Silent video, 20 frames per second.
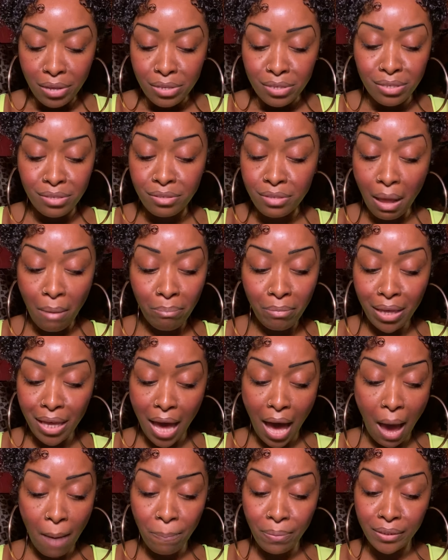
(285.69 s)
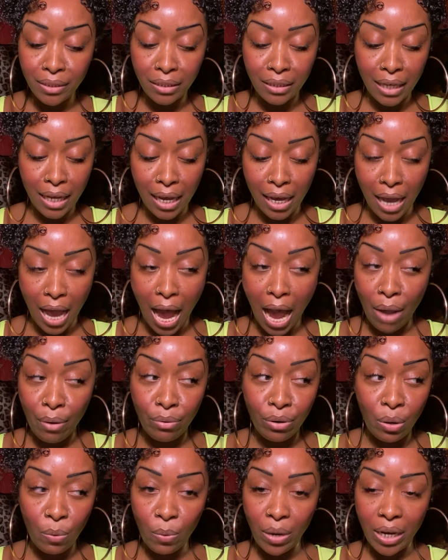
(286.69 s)
Something happened here. I don't
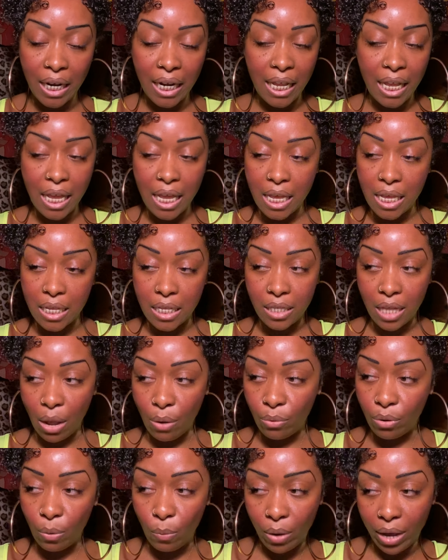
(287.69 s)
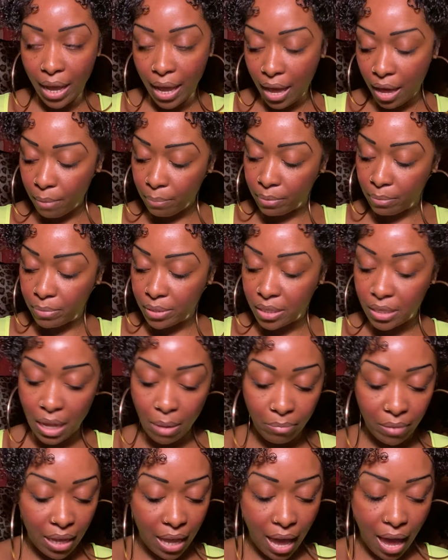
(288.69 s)
know what it is. I don't know what happened, but
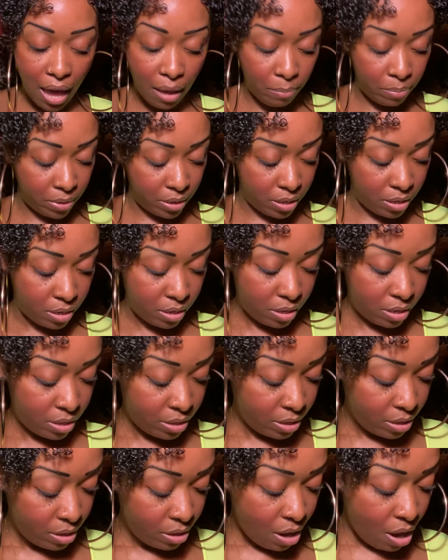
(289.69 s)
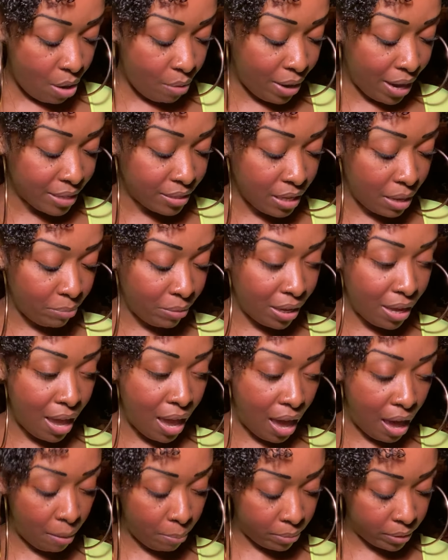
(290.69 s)
something happened. Okay, something
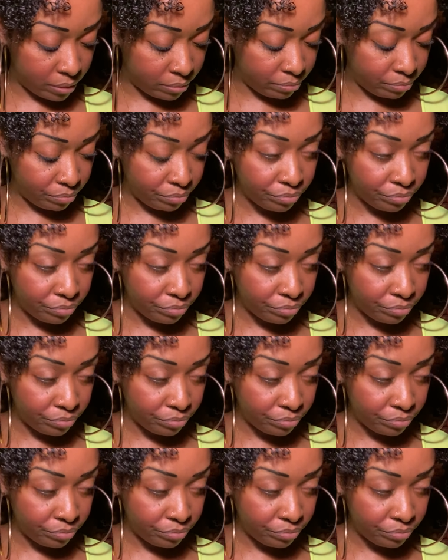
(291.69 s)
happened.